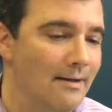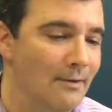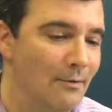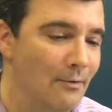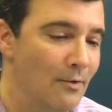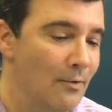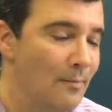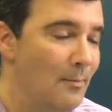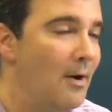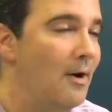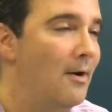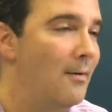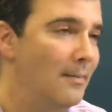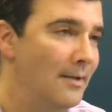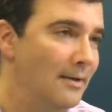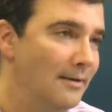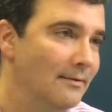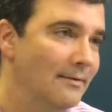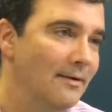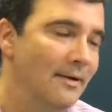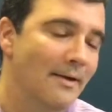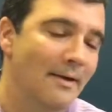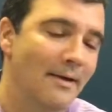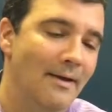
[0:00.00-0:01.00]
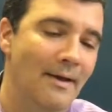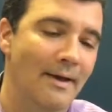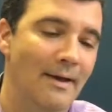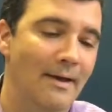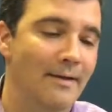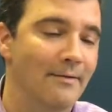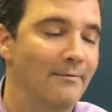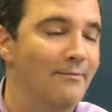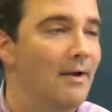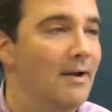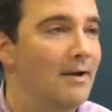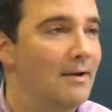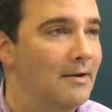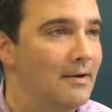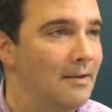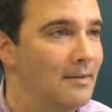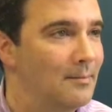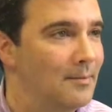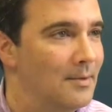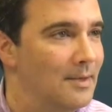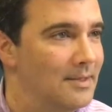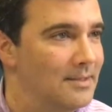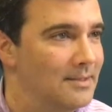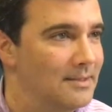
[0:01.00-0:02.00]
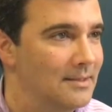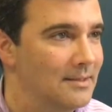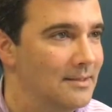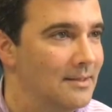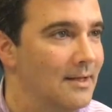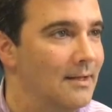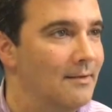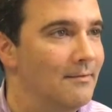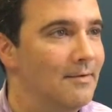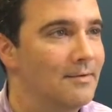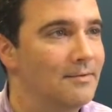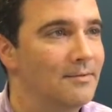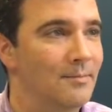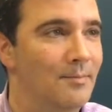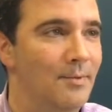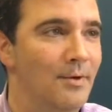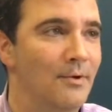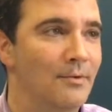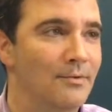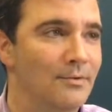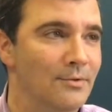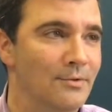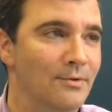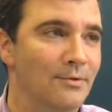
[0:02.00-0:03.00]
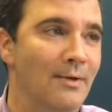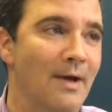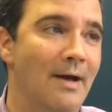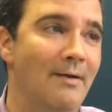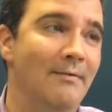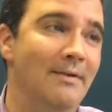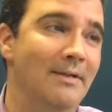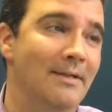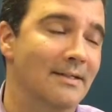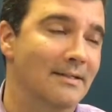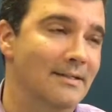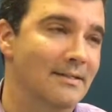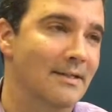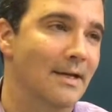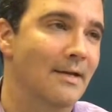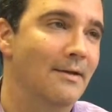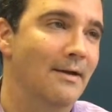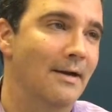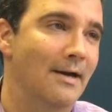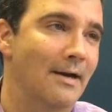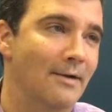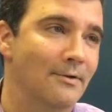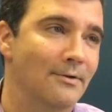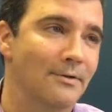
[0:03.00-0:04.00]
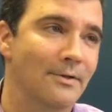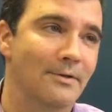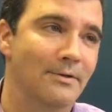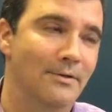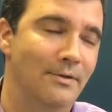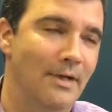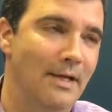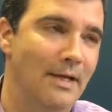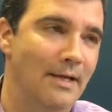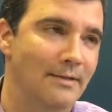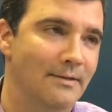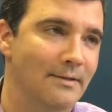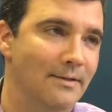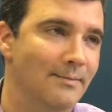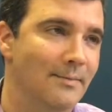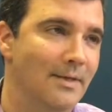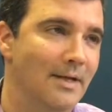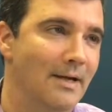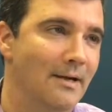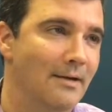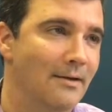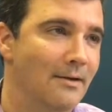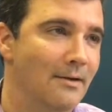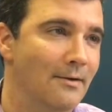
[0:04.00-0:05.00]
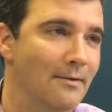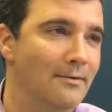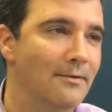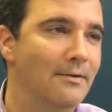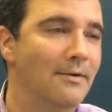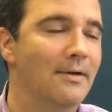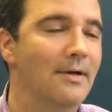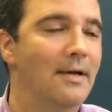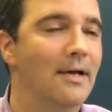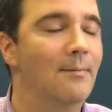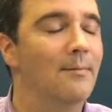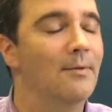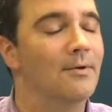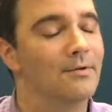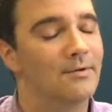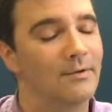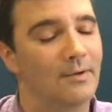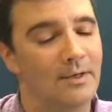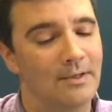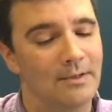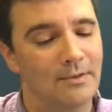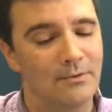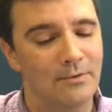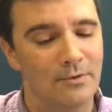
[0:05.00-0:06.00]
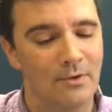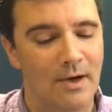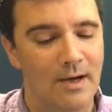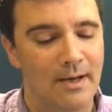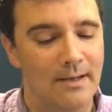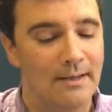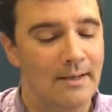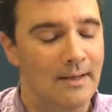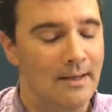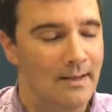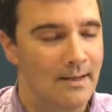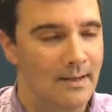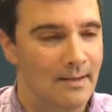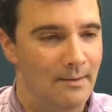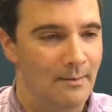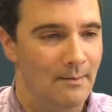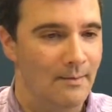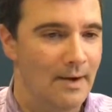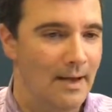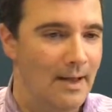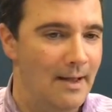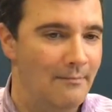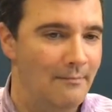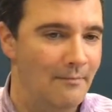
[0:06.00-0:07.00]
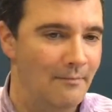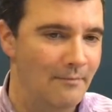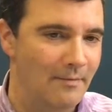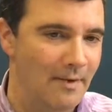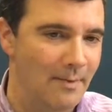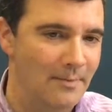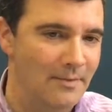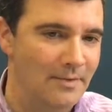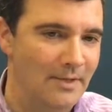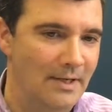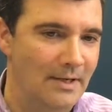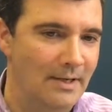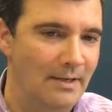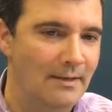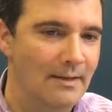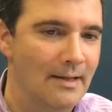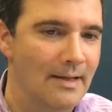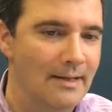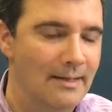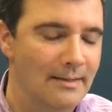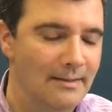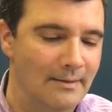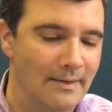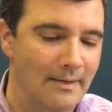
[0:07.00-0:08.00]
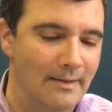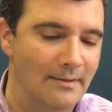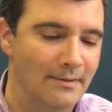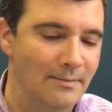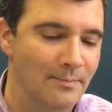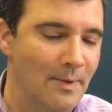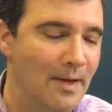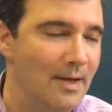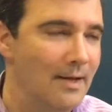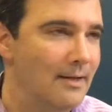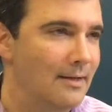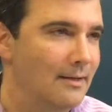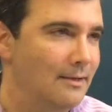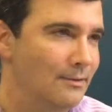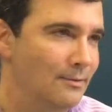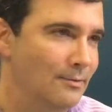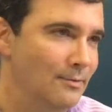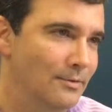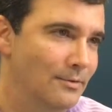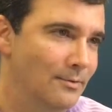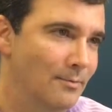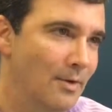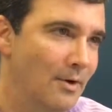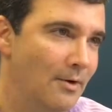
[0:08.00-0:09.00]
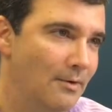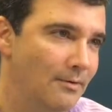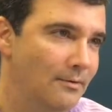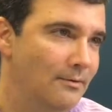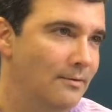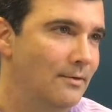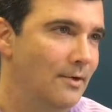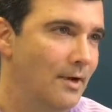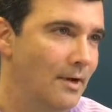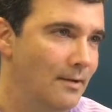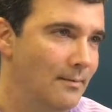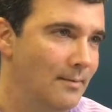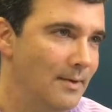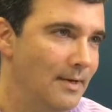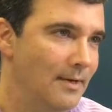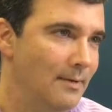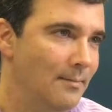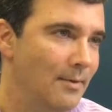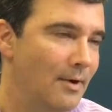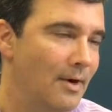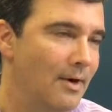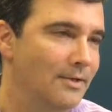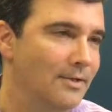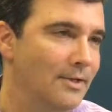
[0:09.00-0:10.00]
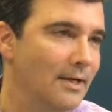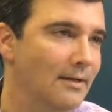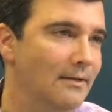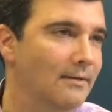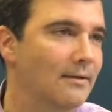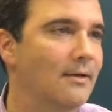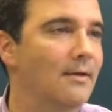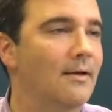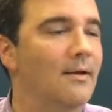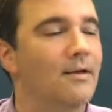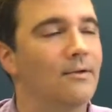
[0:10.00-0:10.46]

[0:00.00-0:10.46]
or apartment and find another place to live as opposed to having to sell your house because you can't seem to get along with your neighbor. So I do try when I have a, represent a client that is buying into a small condominium project